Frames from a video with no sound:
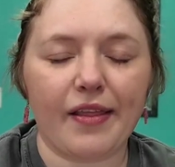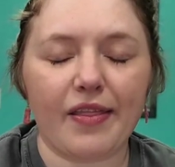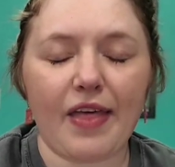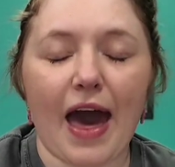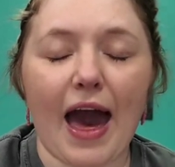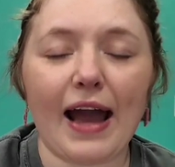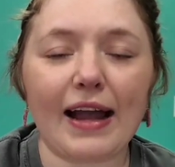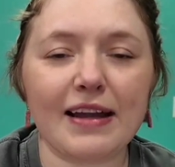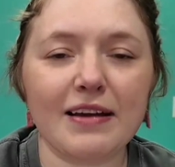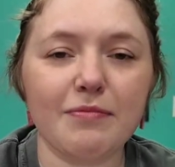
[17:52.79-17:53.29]

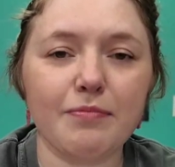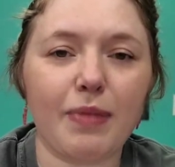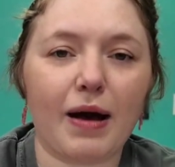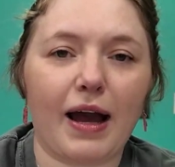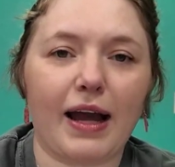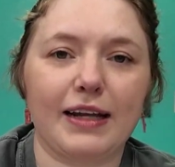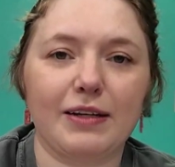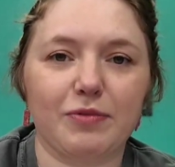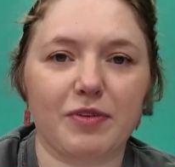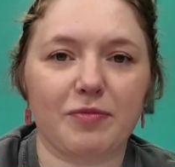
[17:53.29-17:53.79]
that
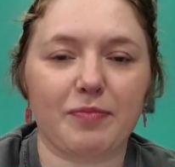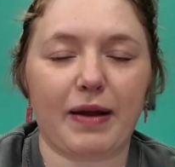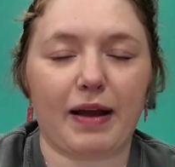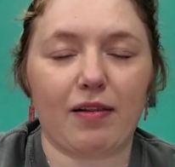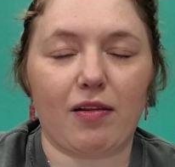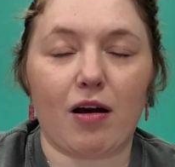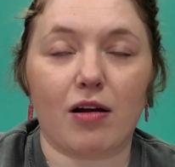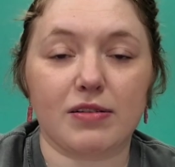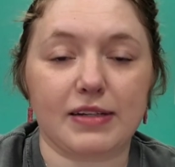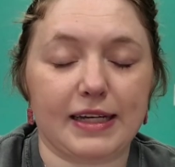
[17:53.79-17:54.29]
combined with
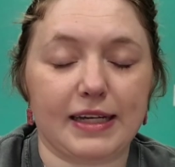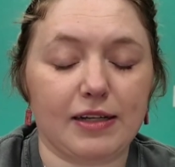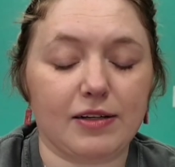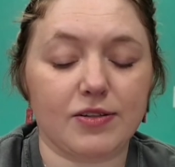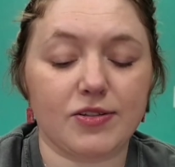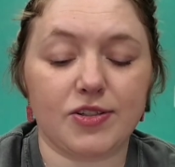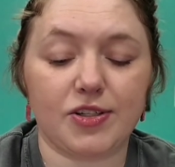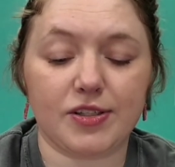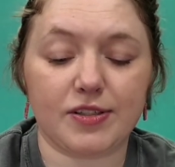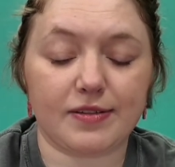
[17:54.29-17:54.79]
my long
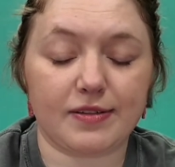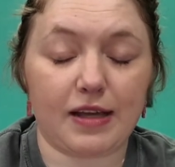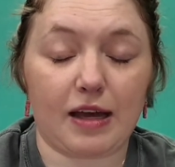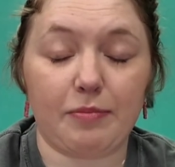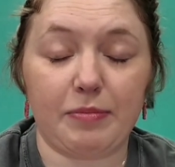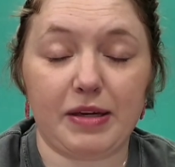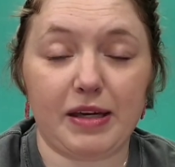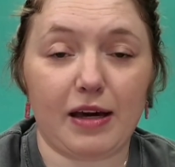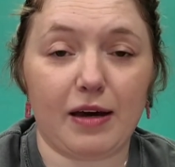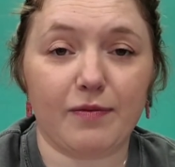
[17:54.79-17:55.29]
nails just
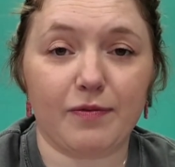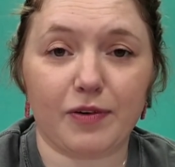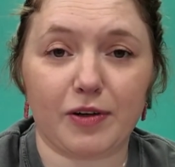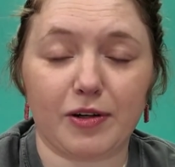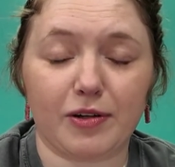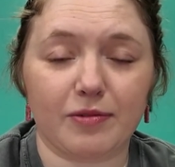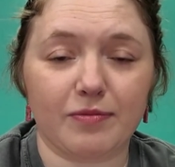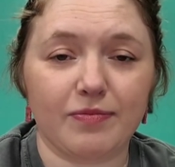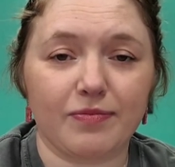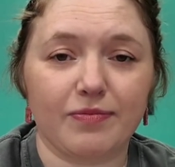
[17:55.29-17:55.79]
set me up
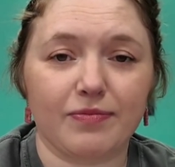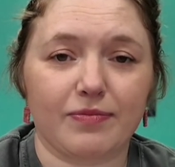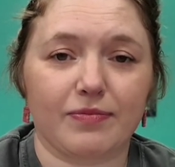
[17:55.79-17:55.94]
for